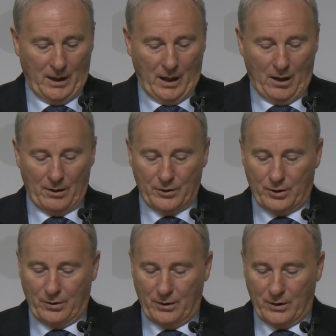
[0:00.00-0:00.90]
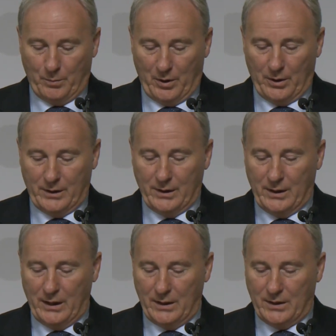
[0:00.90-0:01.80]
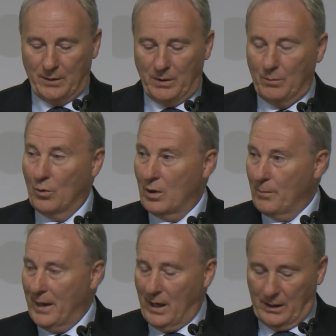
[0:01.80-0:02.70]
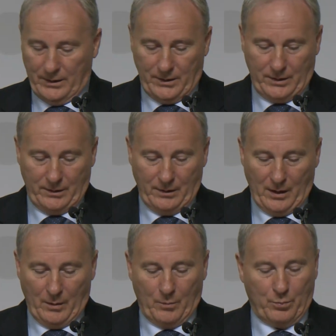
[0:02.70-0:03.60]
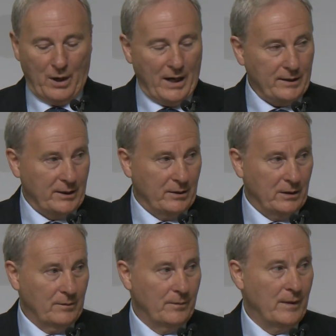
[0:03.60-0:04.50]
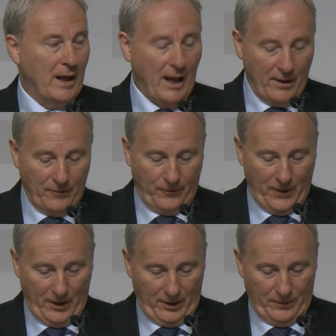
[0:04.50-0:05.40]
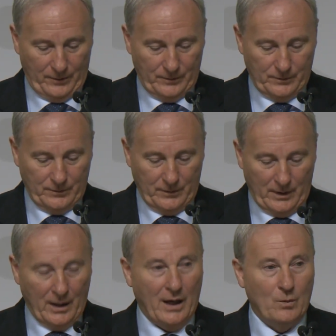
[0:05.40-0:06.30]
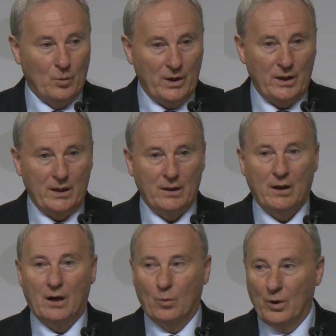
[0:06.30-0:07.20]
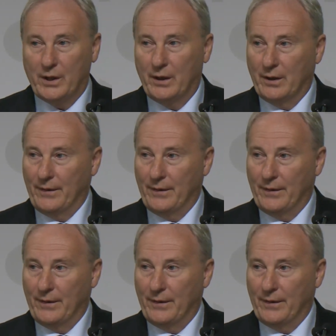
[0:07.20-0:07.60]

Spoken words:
Our insurance burden needs to be more balanced, practical, and fair, and we are working on